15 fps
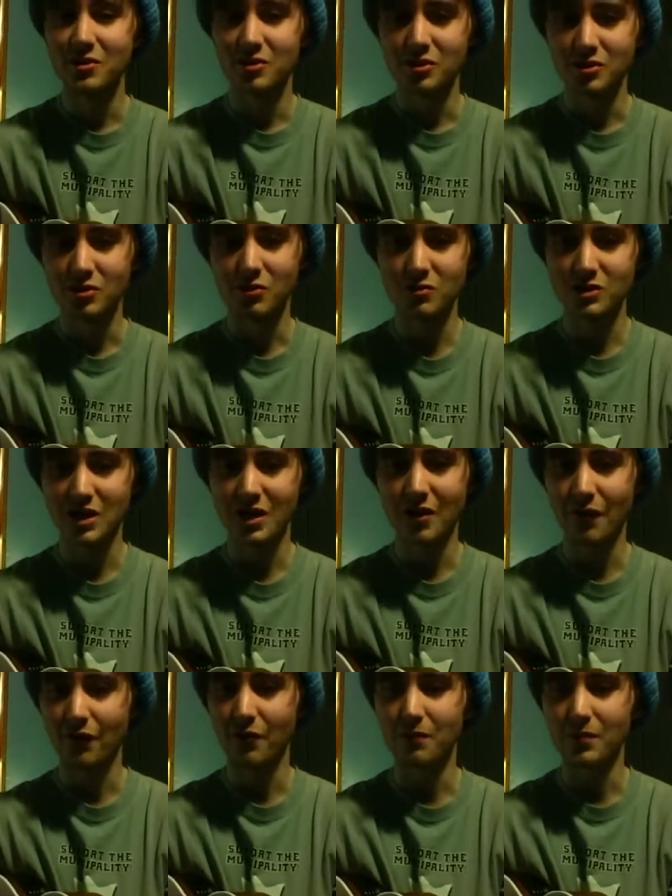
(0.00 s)
So take
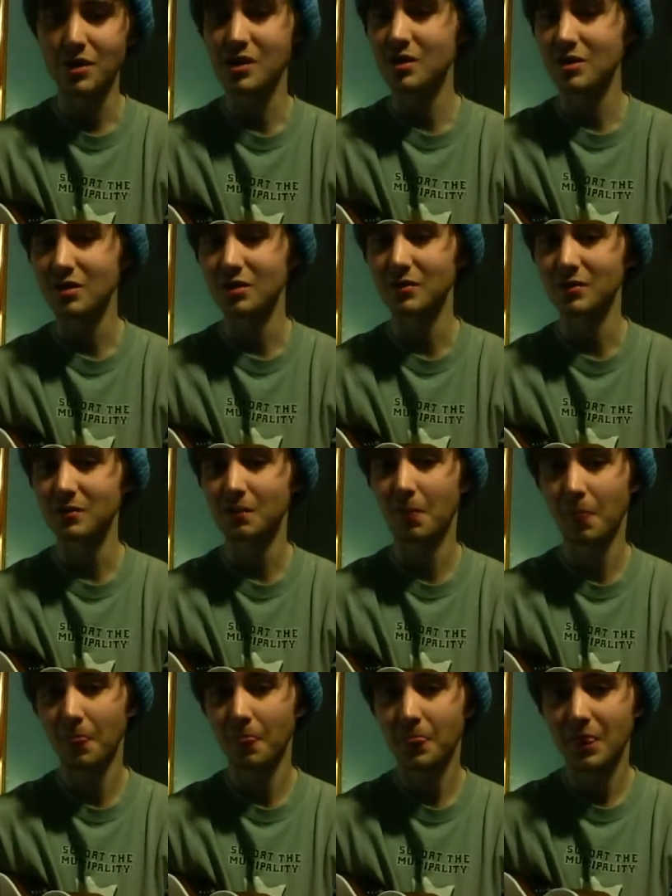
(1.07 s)
it from me,
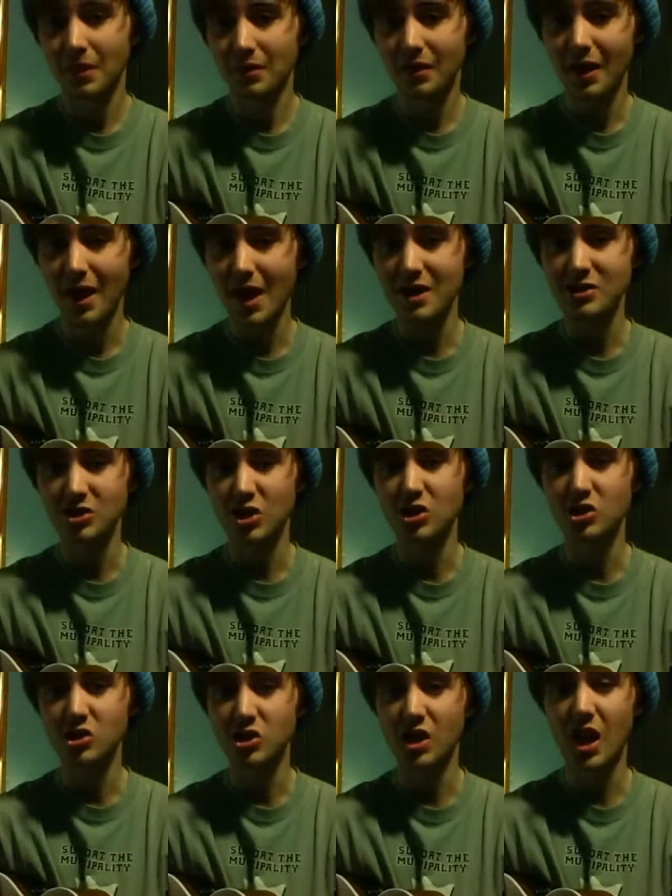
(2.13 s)
as
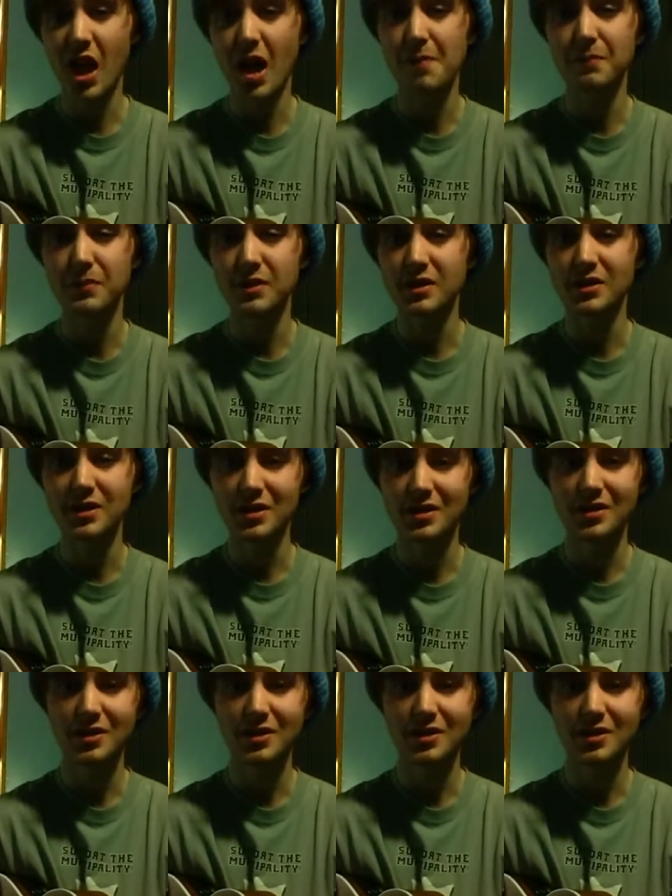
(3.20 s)
long as you're happy,